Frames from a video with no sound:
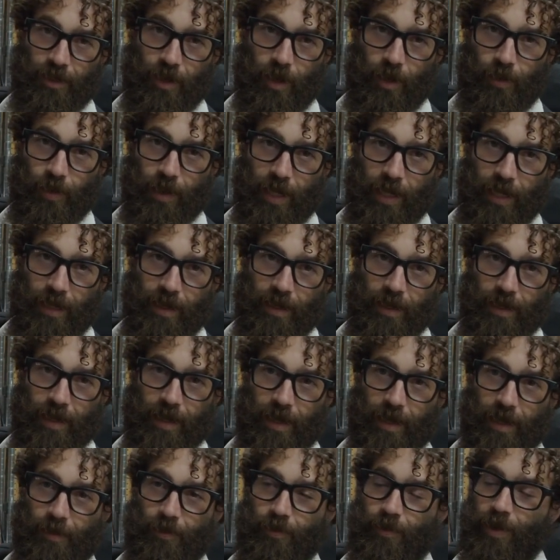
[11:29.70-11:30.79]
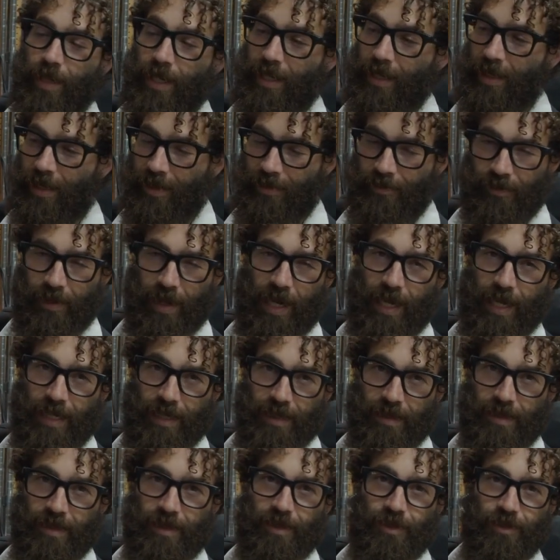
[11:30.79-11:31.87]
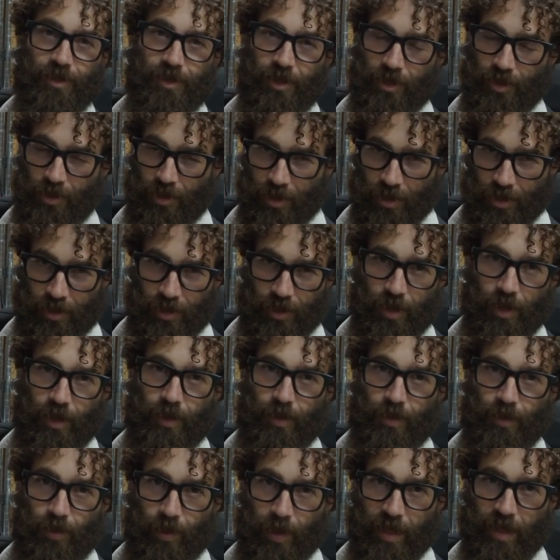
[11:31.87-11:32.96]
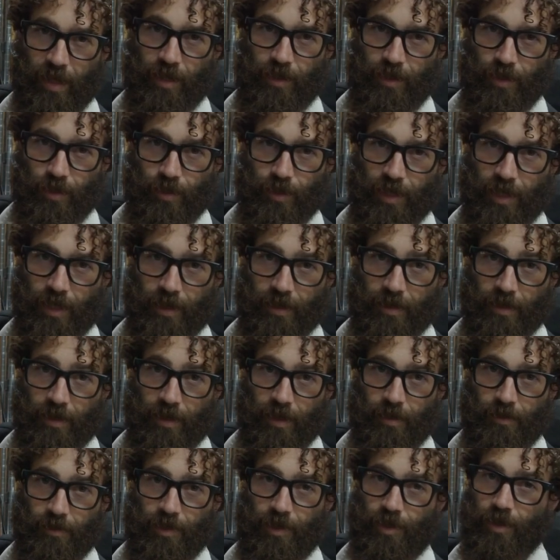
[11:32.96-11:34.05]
going, we advised to just go with a new system.